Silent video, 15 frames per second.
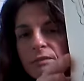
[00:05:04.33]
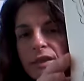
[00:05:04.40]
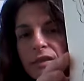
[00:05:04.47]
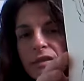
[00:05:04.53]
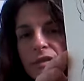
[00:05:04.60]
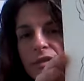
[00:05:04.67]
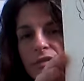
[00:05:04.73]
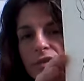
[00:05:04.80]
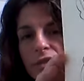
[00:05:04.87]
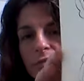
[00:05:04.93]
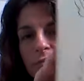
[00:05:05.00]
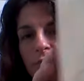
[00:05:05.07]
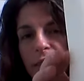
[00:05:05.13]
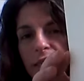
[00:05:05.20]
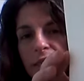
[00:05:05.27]
mean there's
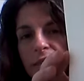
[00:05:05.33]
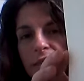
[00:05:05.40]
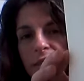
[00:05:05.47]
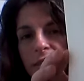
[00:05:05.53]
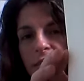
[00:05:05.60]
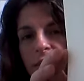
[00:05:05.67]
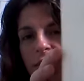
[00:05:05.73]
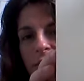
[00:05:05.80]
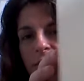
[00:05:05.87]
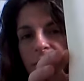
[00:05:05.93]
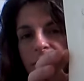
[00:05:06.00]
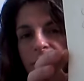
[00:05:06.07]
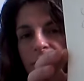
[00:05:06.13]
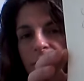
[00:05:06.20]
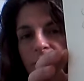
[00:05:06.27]
some painting
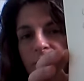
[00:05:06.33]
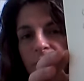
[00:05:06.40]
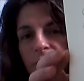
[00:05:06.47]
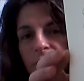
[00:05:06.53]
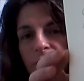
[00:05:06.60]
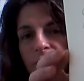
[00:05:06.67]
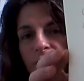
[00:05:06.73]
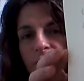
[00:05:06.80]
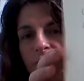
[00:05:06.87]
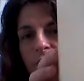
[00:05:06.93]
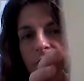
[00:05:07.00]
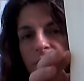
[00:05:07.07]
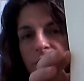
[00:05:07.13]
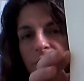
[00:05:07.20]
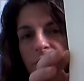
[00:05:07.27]
in my
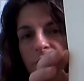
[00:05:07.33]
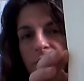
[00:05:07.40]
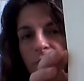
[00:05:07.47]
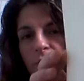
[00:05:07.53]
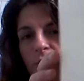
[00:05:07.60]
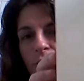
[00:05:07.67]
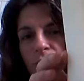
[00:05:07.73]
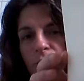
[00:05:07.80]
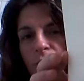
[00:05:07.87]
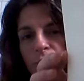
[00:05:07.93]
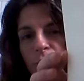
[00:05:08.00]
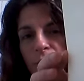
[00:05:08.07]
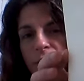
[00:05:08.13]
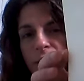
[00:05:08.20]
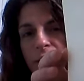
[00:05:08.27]
future or wood
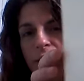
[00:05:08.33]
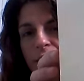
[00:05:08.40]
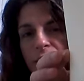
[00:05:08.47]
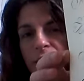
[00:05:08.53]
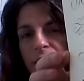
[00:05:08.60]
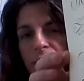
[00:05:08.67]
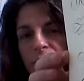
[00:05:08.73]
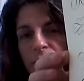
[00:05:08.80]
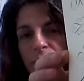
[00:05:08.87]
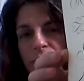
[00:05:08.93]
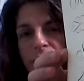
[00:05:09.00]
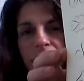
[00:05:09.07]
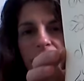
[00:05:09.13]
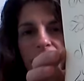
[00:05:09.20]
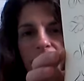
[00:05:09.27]
burning that needs to be
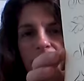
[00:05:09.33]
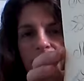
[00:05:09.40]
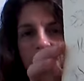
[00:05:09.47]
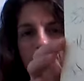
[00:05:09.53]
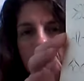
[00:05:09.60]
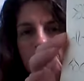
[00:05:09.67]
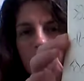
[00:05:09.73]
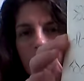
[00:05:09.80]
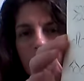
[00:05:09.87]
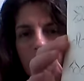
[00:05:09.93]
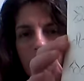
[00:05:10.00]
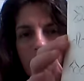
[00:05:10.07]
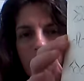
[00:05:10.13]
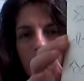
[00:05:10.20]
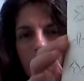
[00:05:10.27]
done. That's nice, some empty
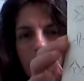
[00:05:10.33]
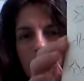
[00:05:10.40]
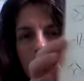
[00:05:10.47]
pages.